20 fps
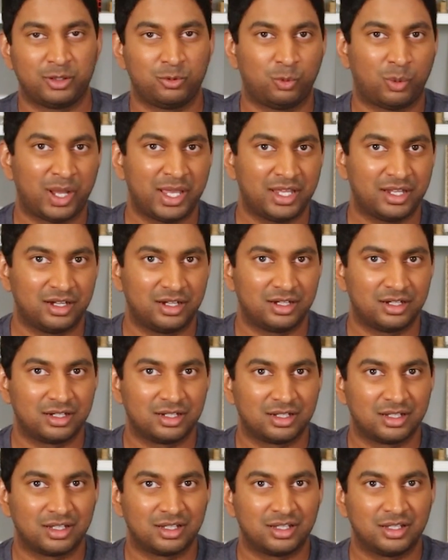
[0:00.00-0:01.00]
he went,
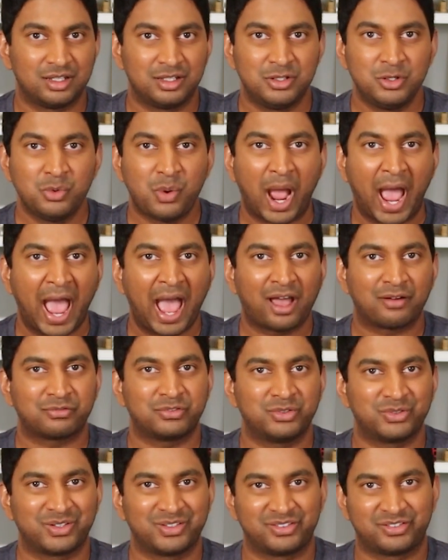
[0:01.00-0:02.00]
you have
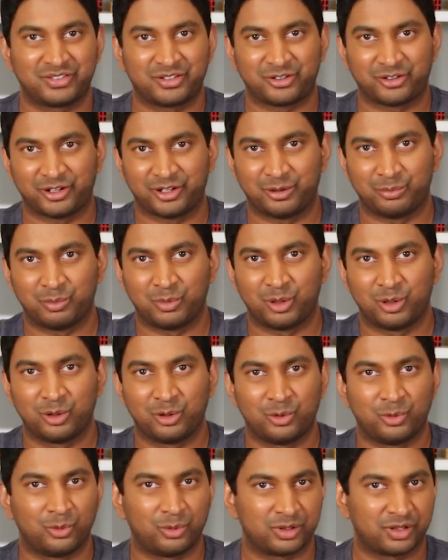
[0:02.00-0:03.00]
to consider him
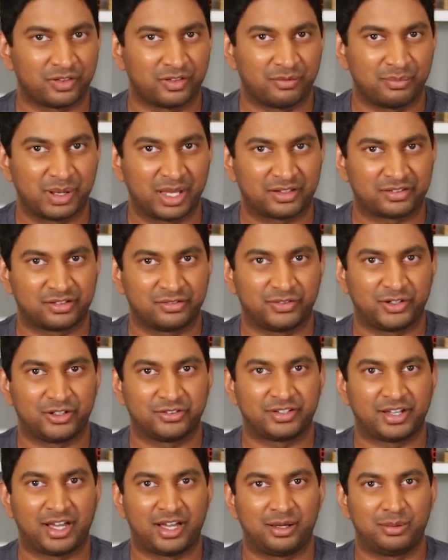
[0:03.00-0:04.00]
one of the best of
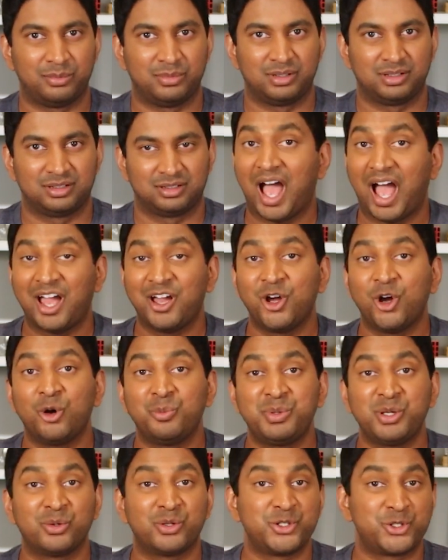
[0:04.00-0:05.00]
all time. I
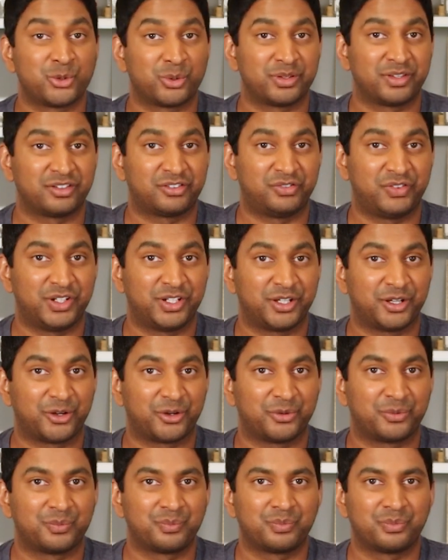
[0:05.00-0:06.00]
hope you enjoyed this
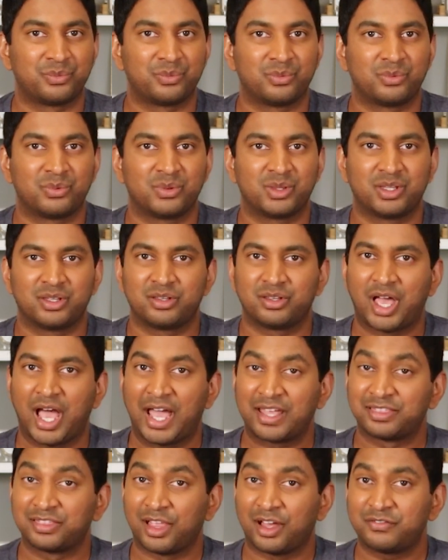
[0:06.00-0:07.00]
video.
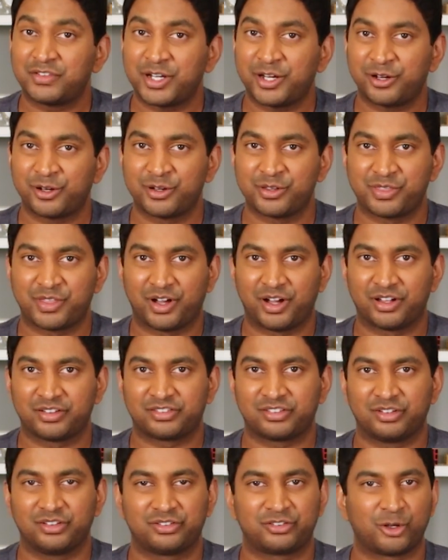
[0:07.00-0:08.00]
I'd love to hear your
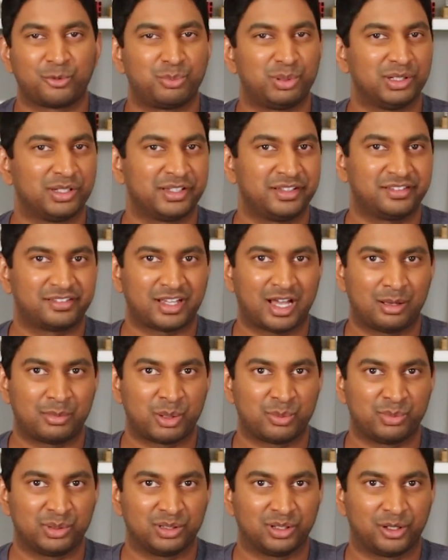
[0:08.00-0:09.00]
thoughts, so please
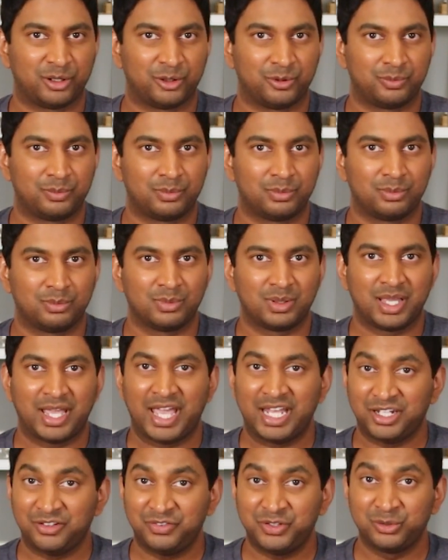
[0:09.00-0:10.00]
comment below.
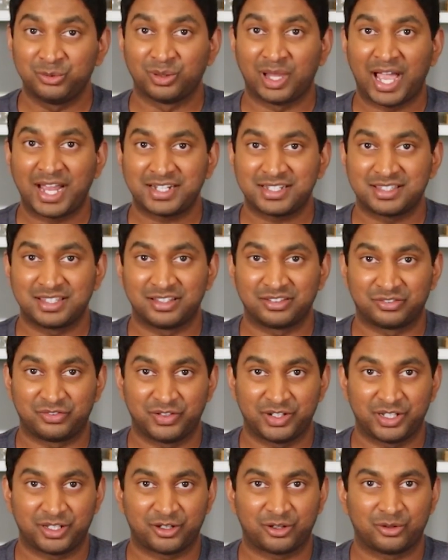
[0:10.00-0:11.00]
And if you liked this
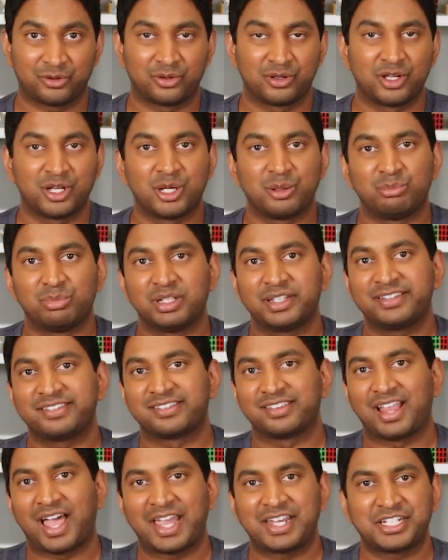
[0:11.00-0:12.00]
video,
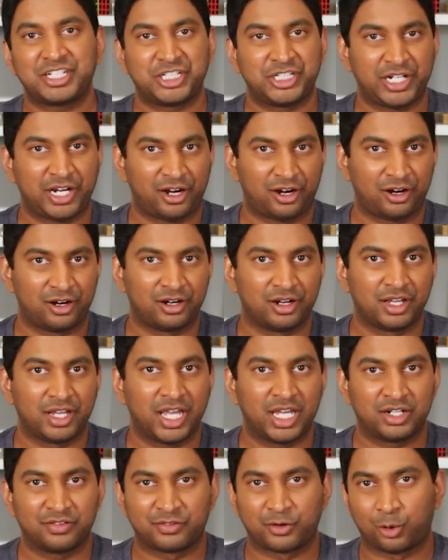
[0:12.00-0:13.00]
please like, share,
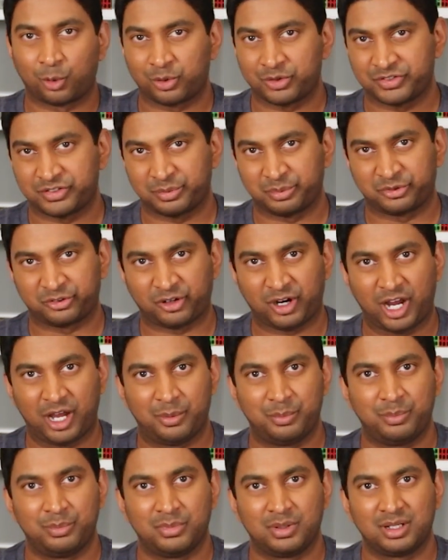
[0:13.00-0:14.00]
and of course,
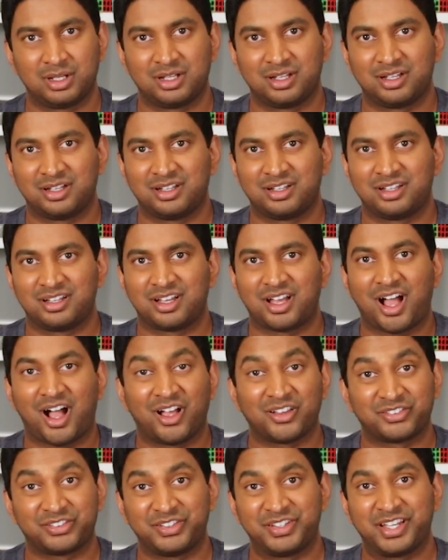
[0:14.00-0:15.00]
subscribe.
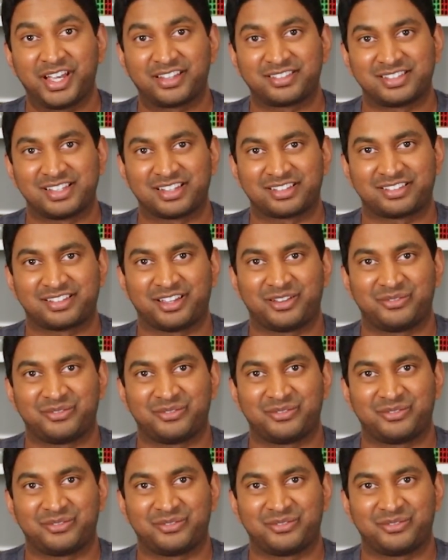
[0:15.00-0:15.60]
I'll see you guys next